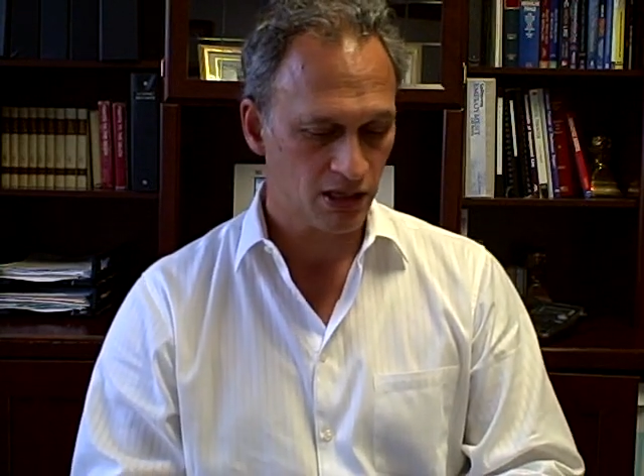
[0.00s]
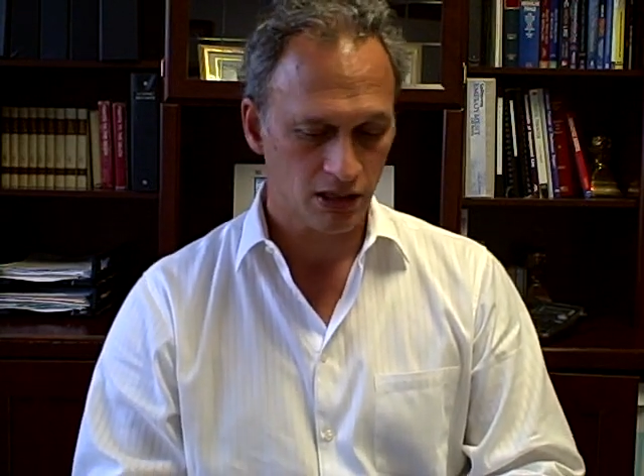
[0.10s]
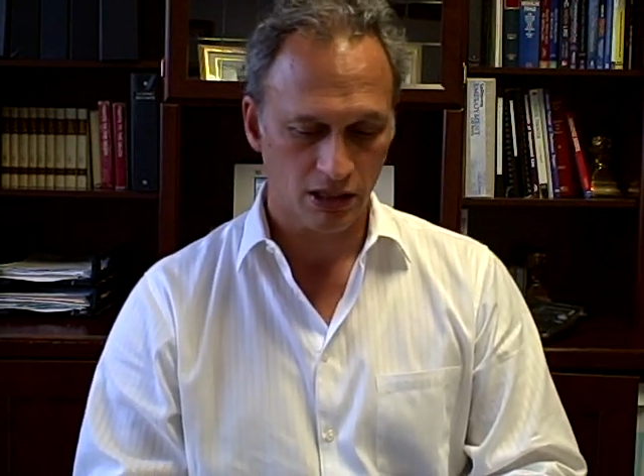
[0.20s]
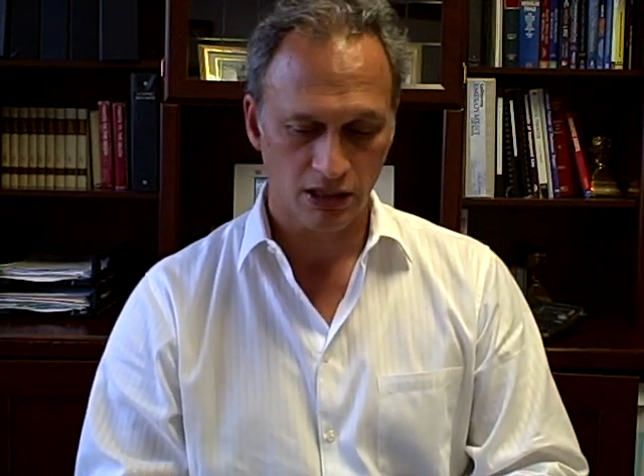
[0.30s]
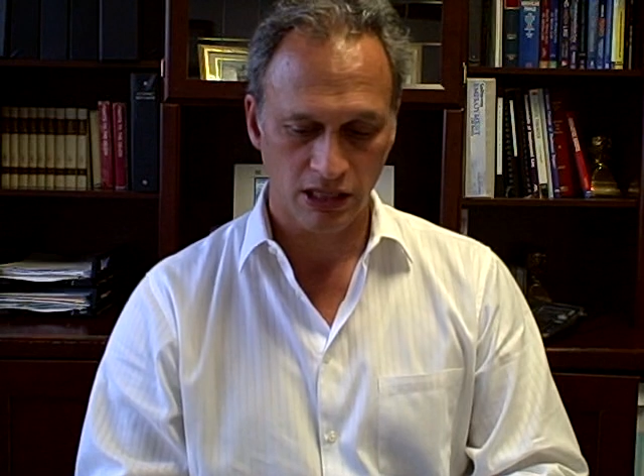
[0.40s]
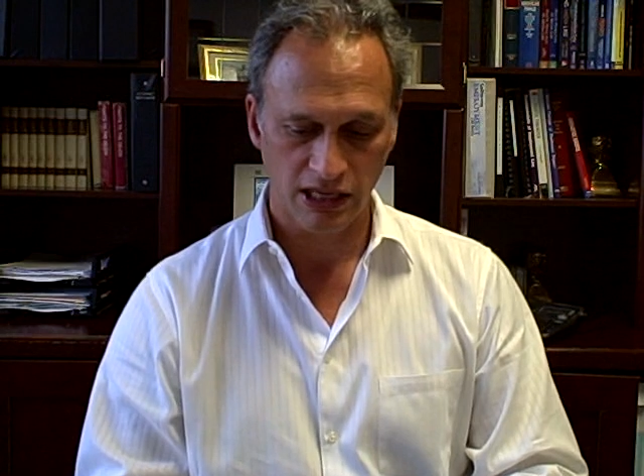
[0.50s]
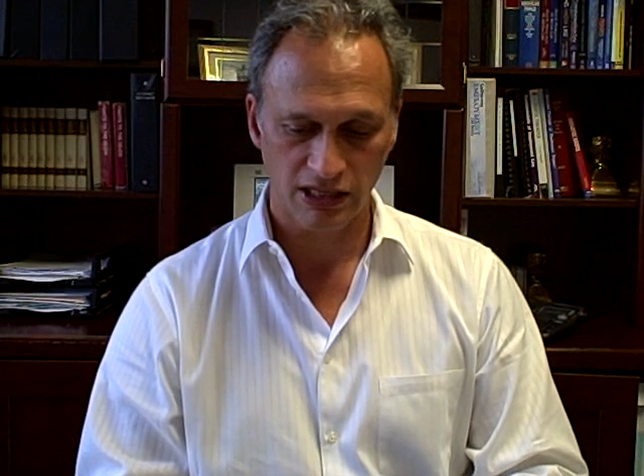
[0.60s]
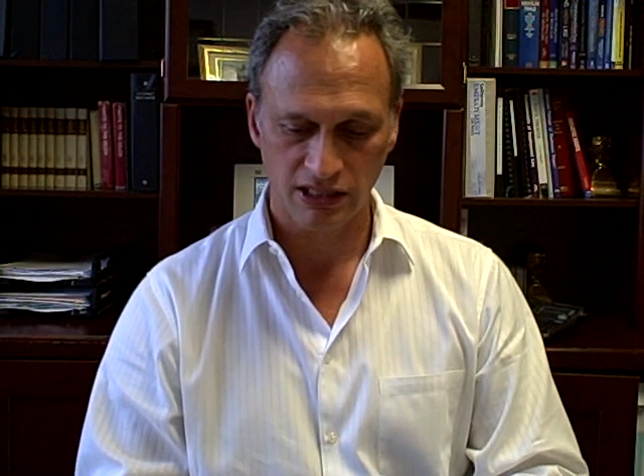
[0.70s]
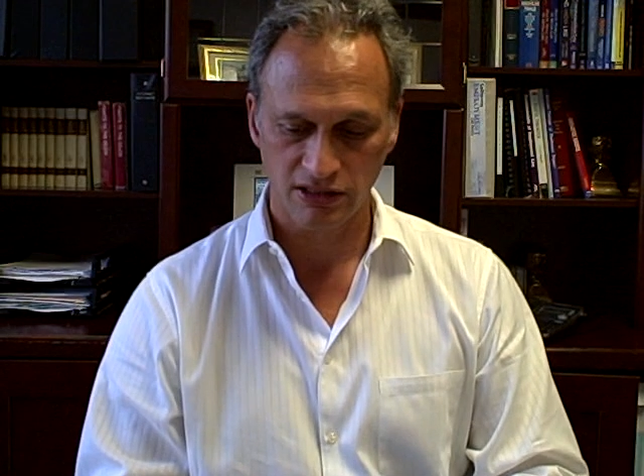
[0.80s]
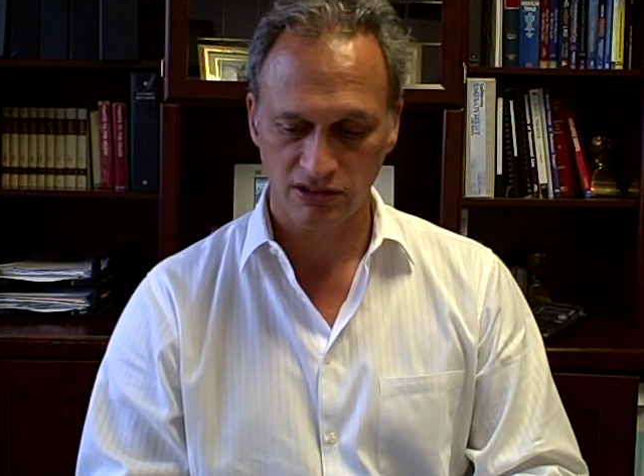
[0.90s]
That
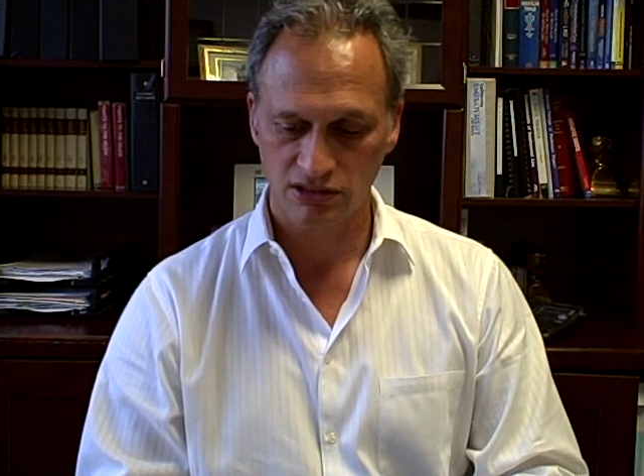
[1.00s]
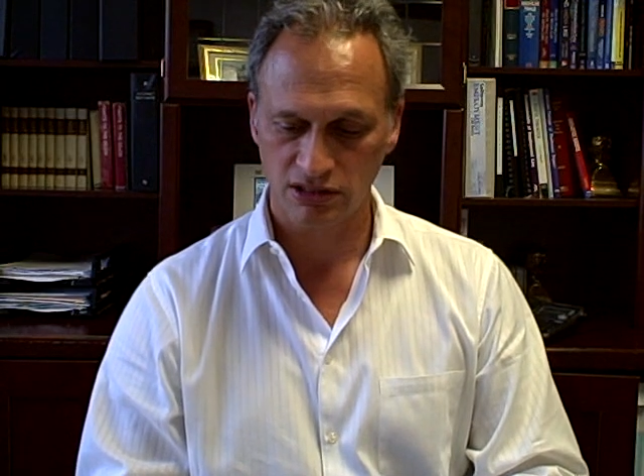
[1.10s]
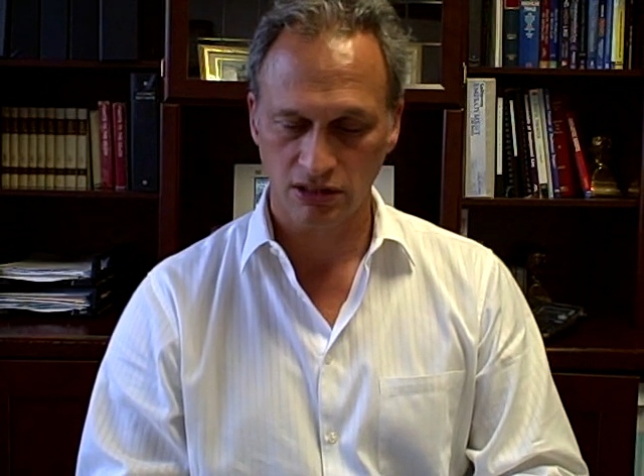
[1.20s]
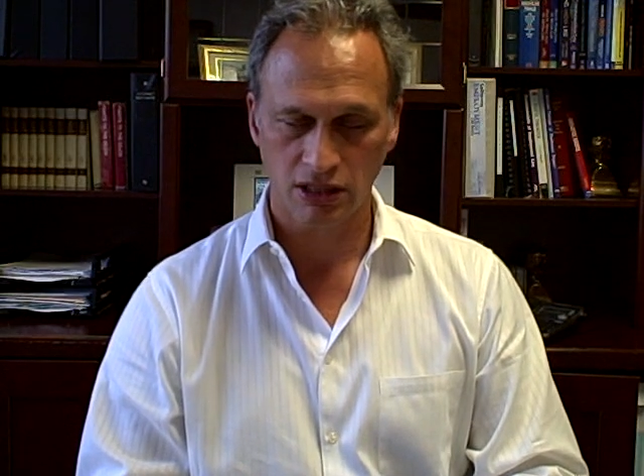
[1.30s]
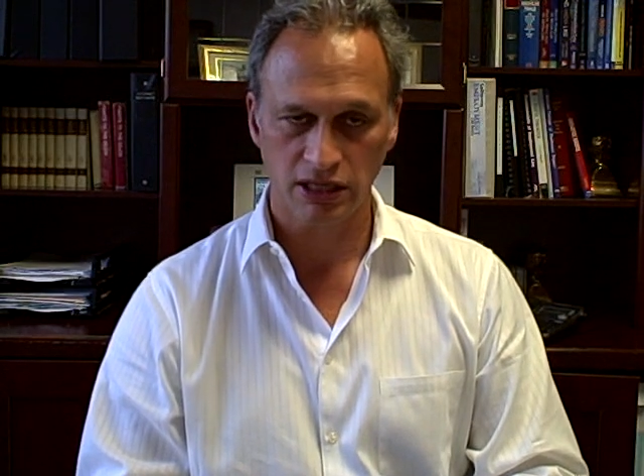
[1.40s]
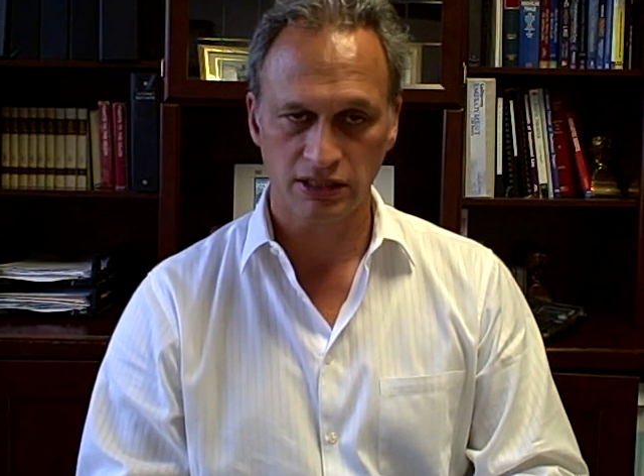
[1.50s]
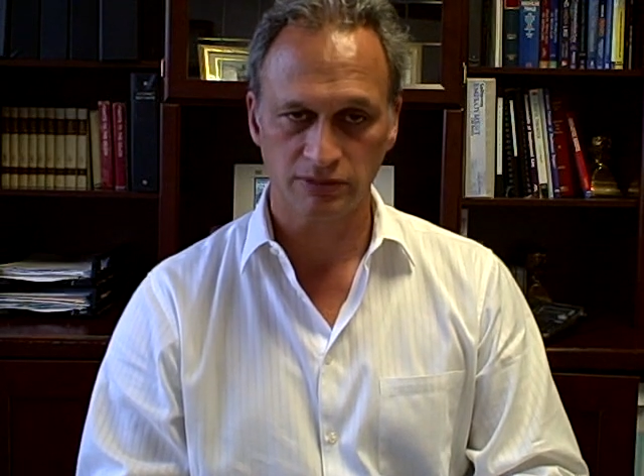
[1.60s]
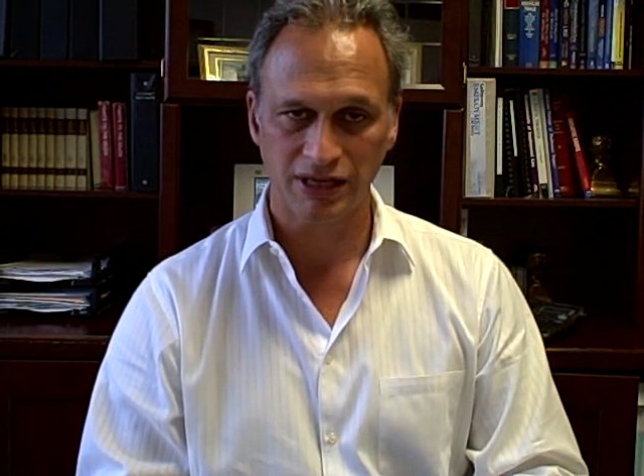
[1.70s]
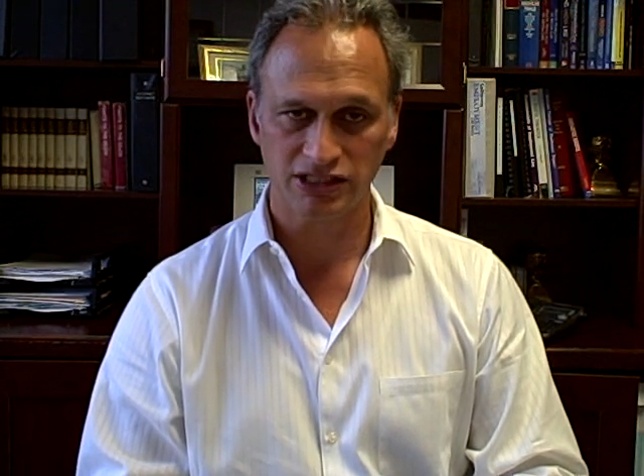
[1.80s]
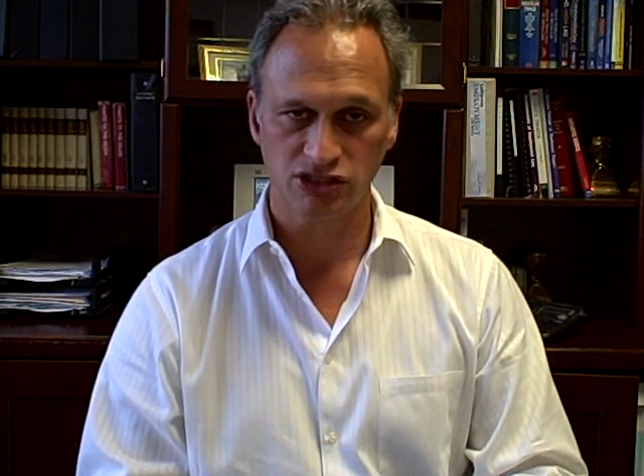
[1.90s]
is the law
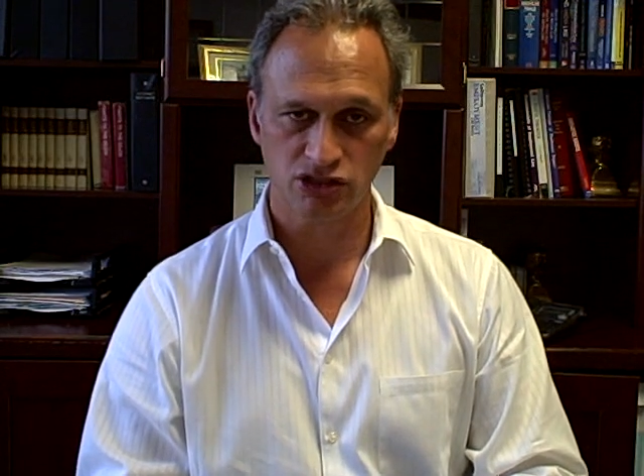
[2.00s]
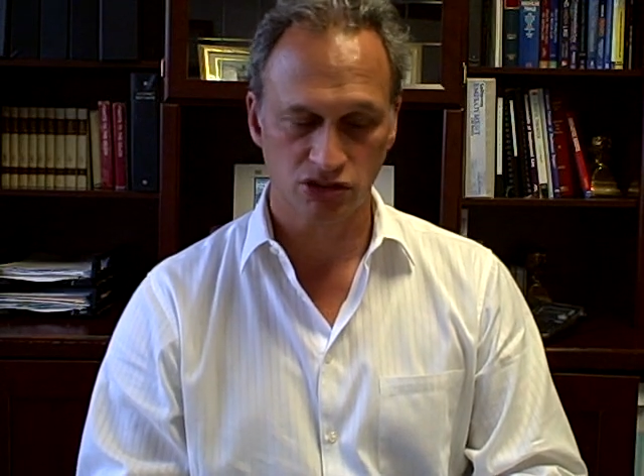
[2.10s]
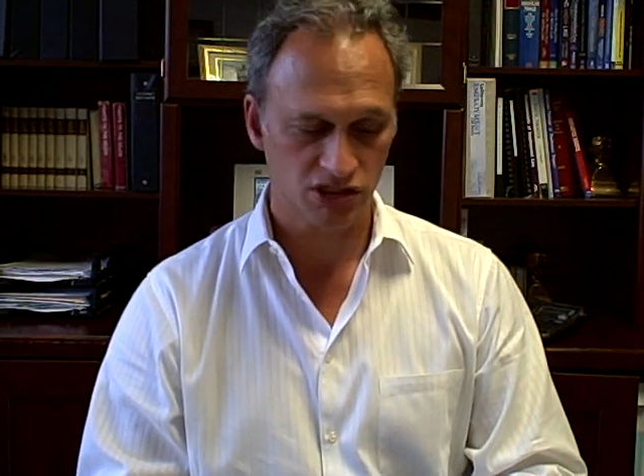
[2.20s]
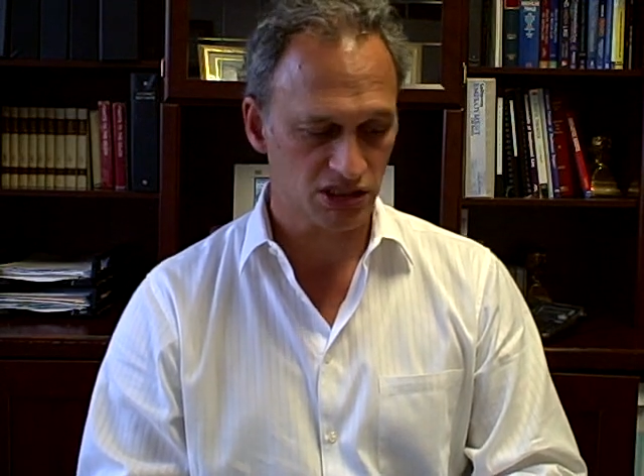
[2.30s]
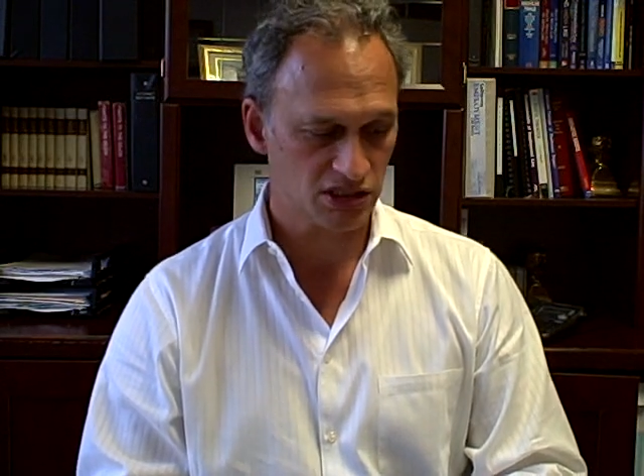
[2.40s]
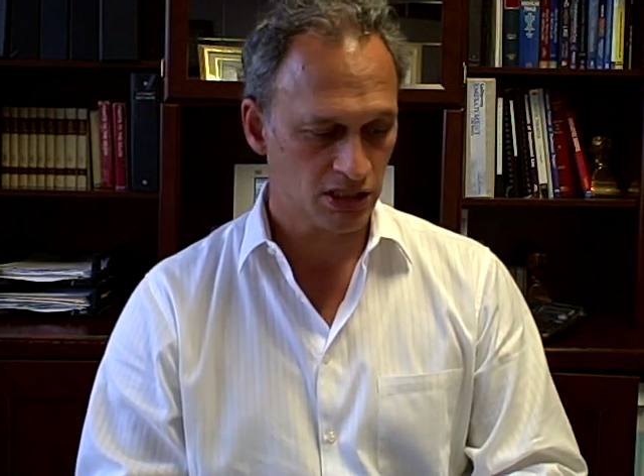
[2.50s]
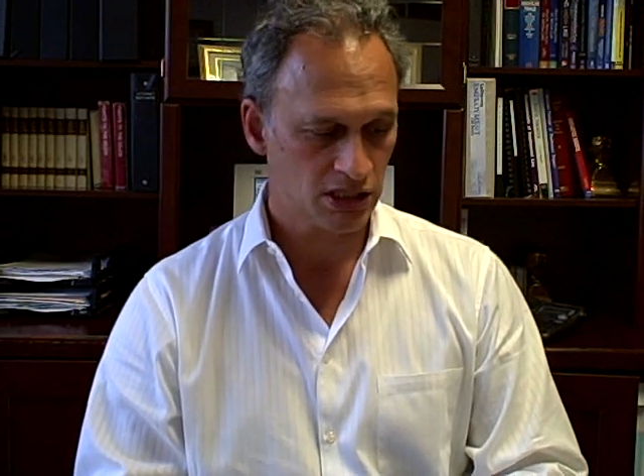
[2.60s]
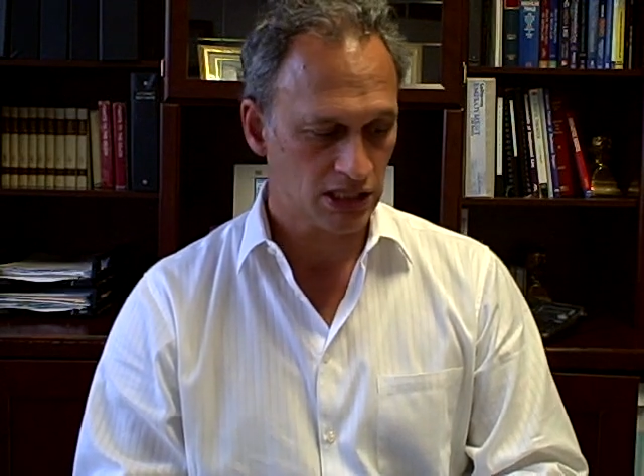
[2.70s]
in Massachusetts,